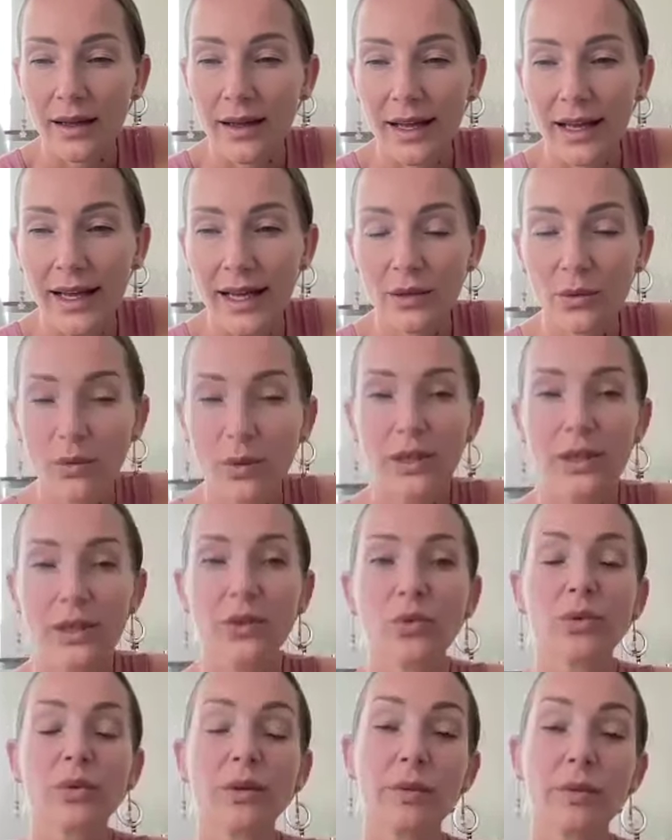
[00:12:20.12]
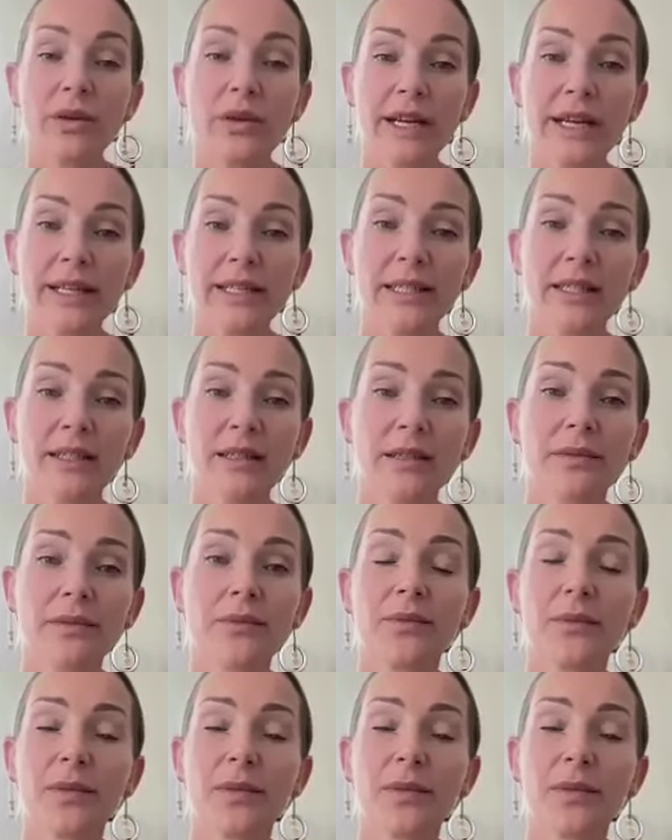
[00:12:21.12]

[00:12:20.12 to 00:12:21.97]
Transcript: And when you will be ready,